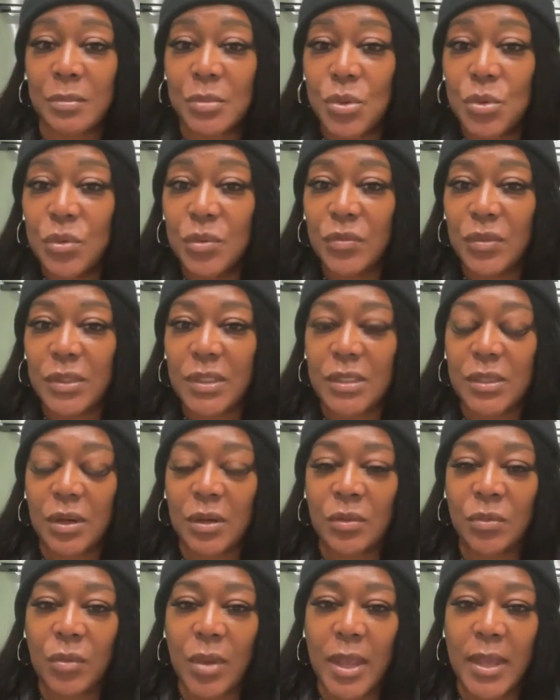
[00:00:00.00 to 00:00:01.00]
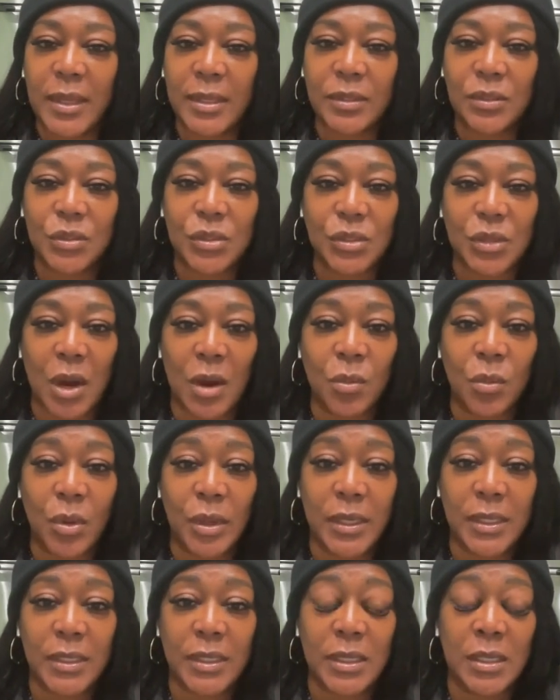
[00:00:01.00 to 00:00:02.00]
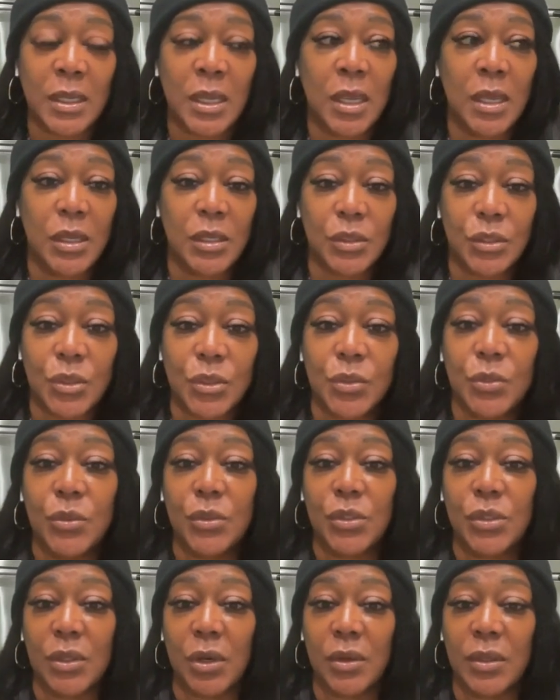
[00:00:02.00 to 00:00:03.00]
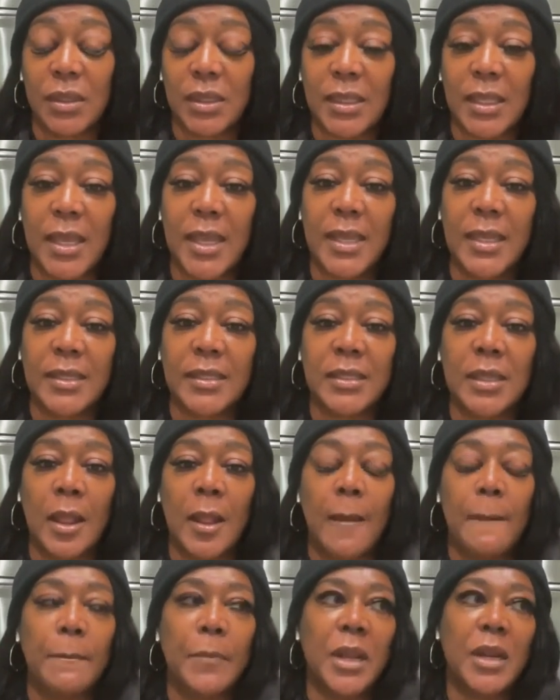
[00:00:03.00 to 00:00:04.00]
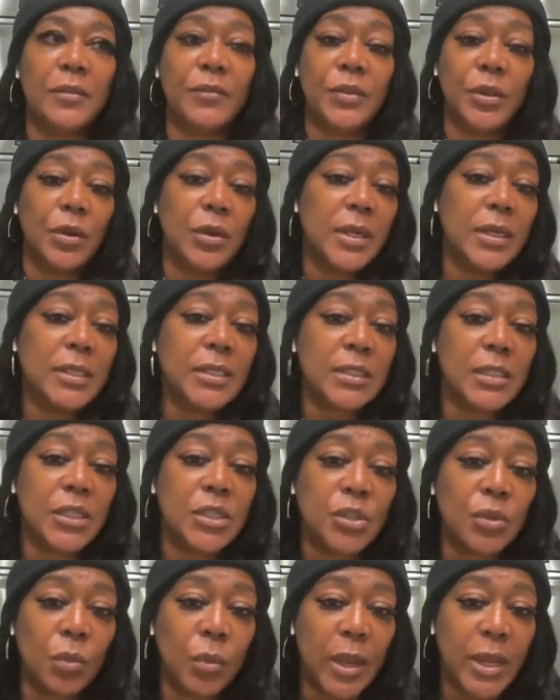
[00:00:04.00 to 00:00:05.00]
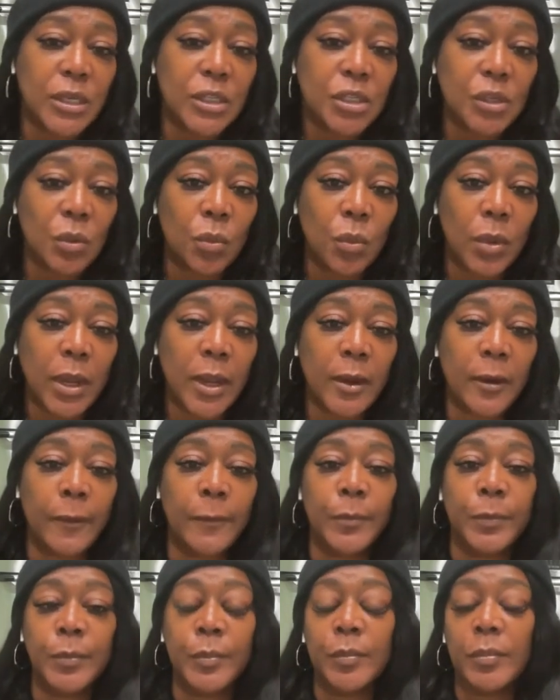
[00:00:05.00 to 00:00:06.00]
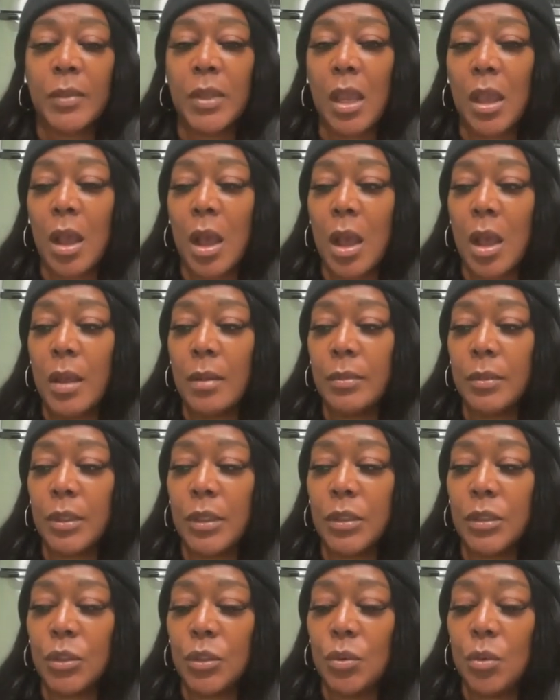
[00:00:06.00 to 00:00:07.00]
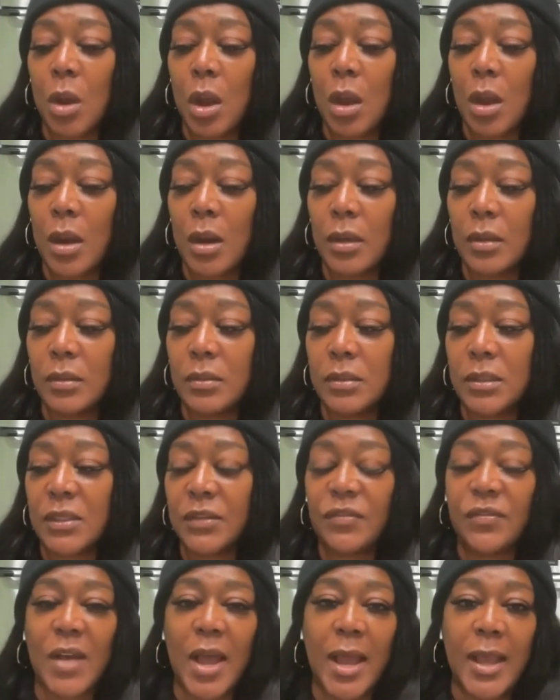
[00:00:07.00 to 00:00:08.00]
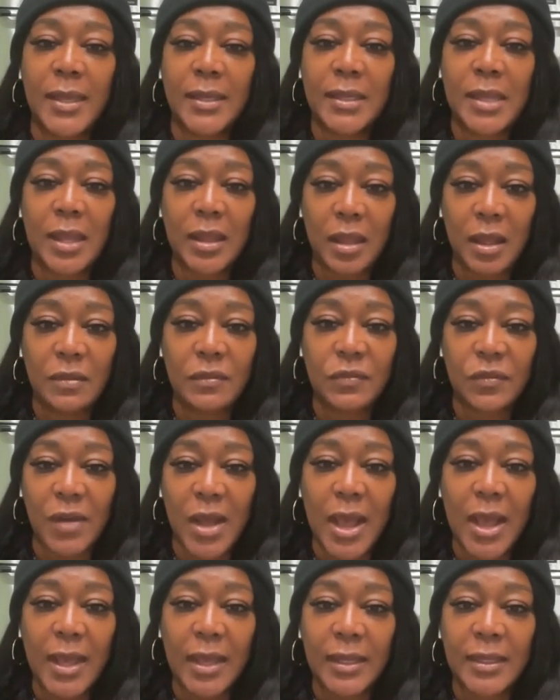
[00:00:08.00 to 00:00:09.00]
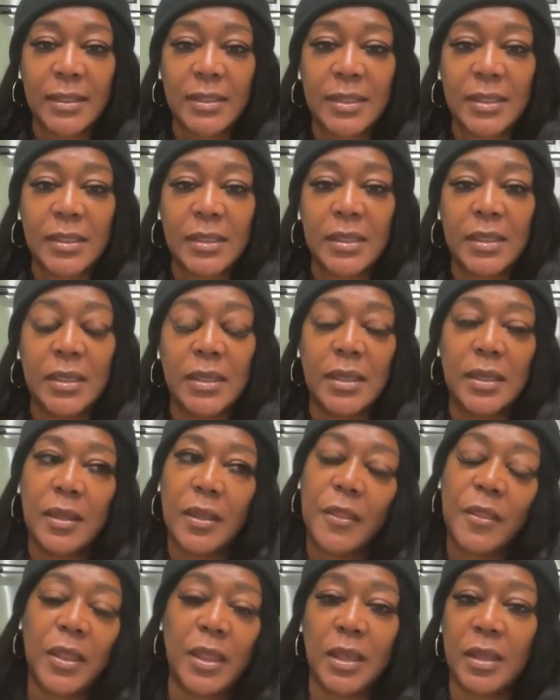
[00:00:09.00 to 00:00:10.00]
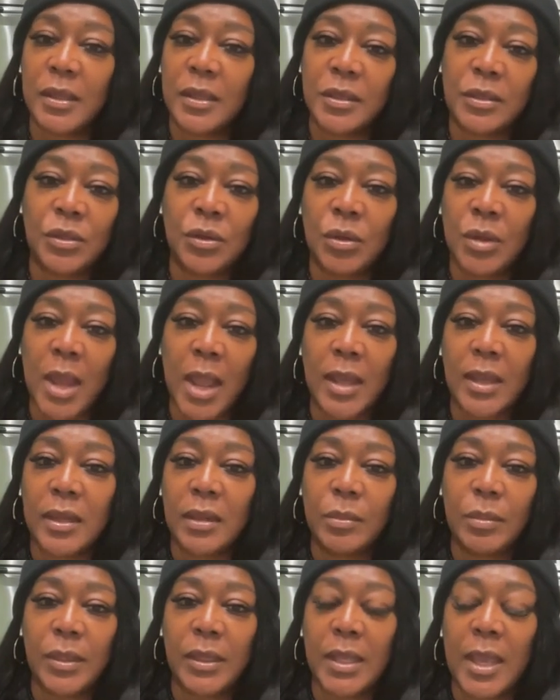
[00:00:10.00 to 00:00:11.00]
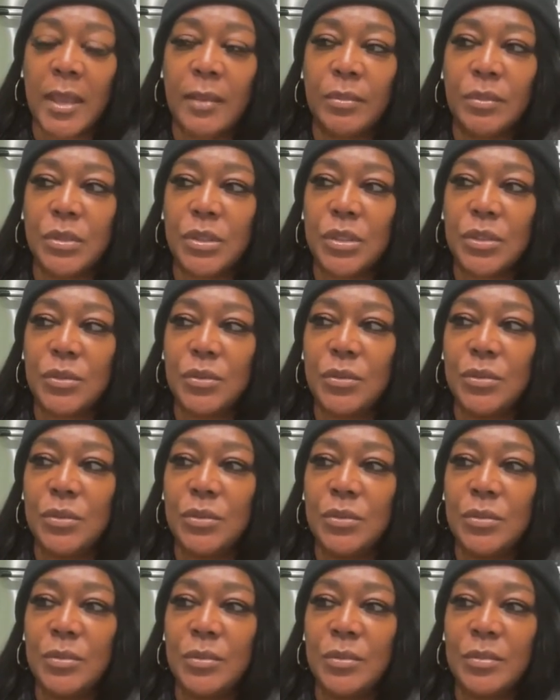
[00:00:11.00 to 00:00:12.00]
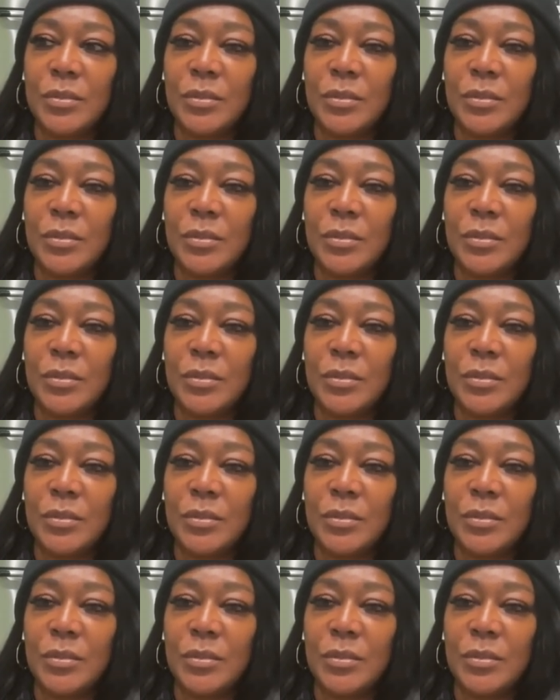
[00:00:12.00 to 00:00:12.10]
to move a certain way, and you start wanting to do certain things. But if you're in a situation where you are defined and confined, then you're not going to be able to